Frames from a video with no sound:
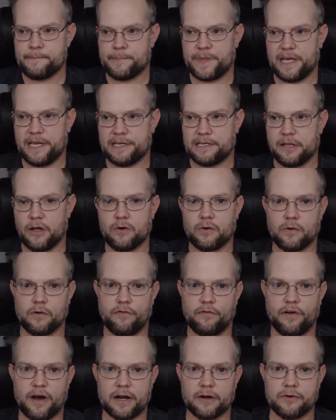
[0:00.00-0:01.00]
these local
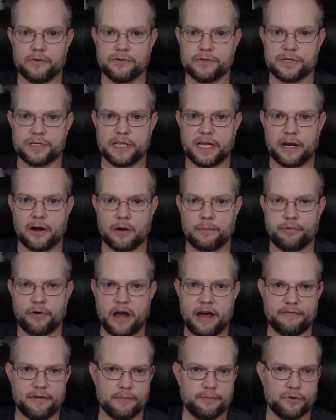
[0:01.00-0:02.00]
funnels that are
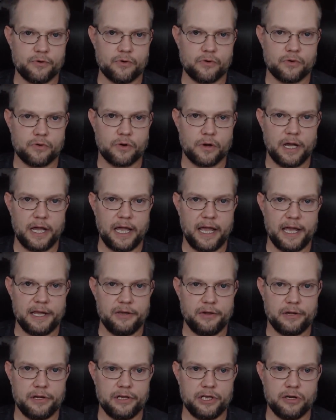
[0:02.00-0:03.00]
profitable and
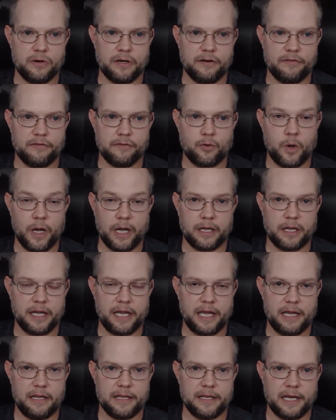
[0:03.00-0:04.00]
you can do it
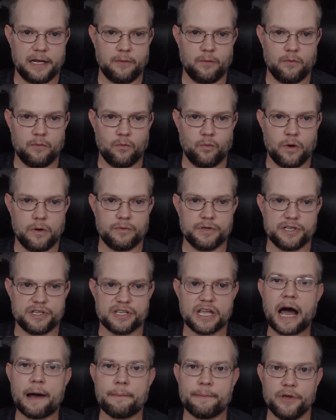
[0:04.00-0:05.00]
quickly, then what would
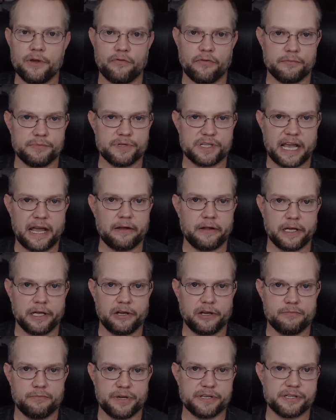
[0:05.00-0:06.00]
stop you from scaling
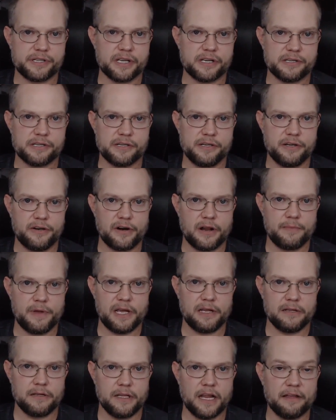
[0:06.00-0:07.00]
your business? You know what I
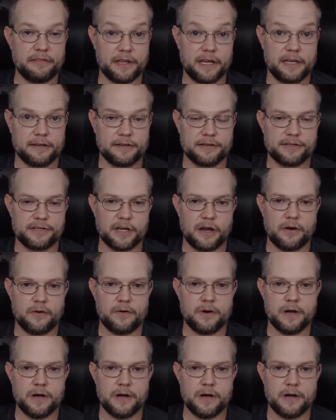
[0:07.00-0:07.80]
mean? Nothing. So,